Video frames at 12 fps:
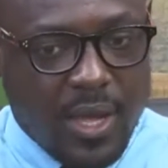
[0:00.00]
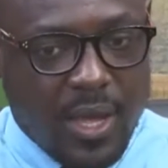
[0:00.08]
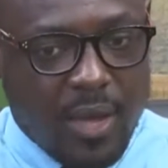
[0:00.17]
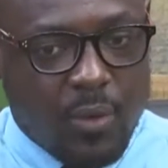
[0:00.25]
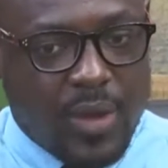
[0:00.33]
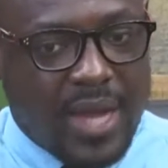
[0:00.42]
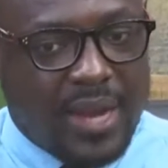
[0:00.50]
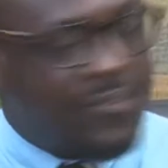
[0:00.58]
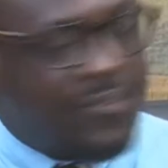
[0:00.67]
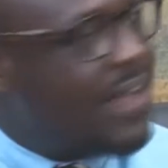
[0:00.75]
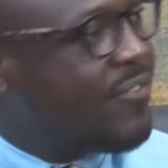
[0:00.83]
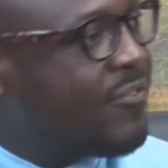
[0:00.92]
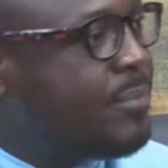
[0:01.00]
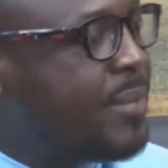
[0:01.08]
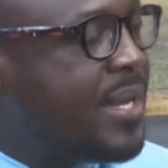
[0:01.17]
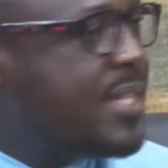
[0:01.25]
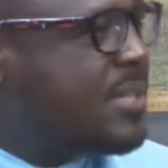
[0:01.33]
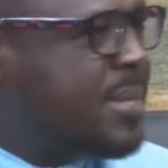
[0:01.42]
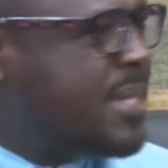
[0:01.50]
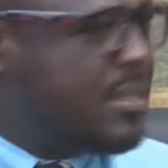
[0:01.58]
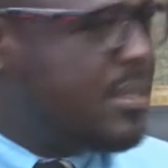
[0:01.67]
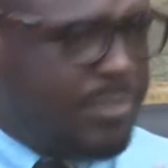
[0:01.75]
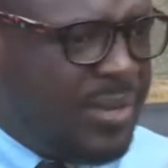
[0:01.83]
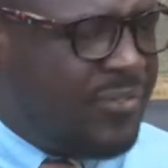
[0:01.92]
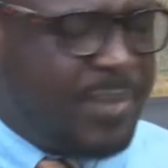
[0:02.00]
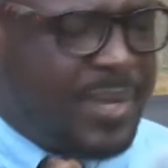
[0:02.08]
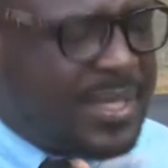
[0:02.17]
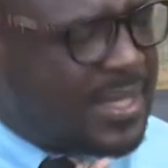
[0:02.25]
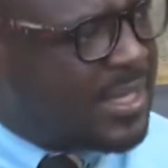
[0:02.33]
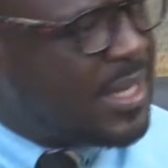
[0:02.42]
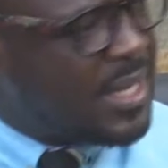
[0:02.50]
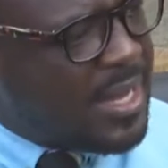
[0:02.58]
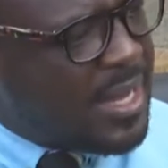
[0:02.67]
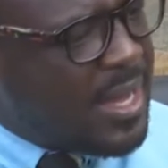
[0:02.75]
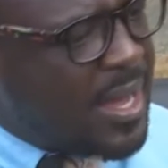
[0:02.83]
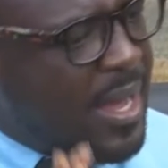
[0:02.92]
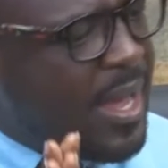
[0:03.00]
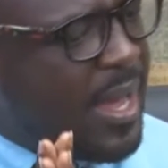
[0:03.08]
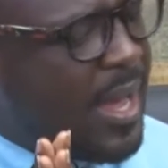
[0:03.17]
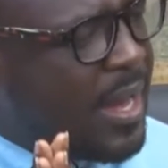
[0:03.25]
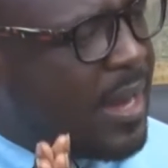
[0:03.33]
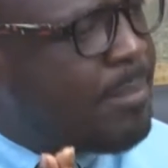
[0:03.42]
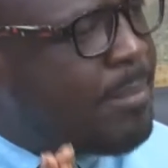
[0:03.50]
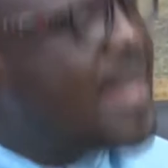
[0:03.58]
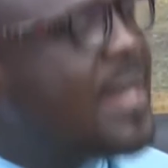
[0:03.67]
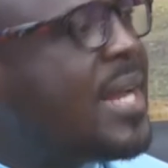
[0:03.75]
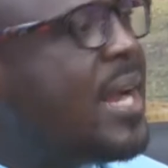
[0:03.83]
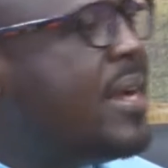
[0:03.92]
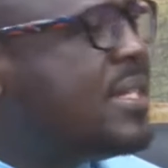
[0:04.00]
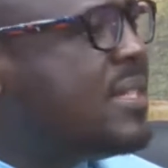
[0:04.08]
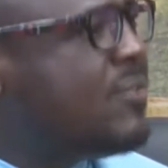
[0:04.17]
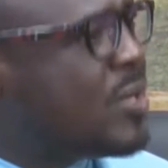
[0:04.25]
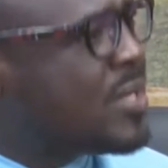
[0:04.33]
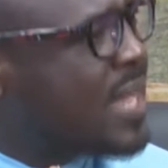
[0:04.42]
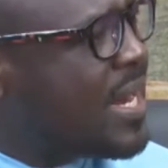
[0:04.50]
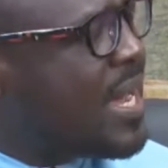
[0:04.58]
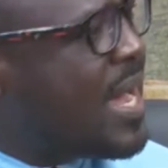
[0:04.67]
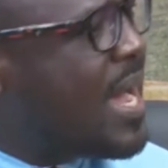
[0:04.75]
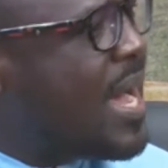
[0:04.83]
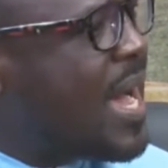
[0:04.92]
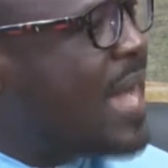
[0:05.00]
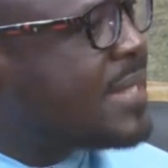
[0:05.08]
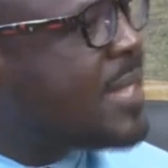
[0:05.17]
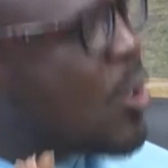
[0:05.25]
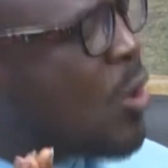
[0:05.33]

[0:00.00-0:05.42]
And we had a 5-minute meeting, brief meeting. And my directive was that as the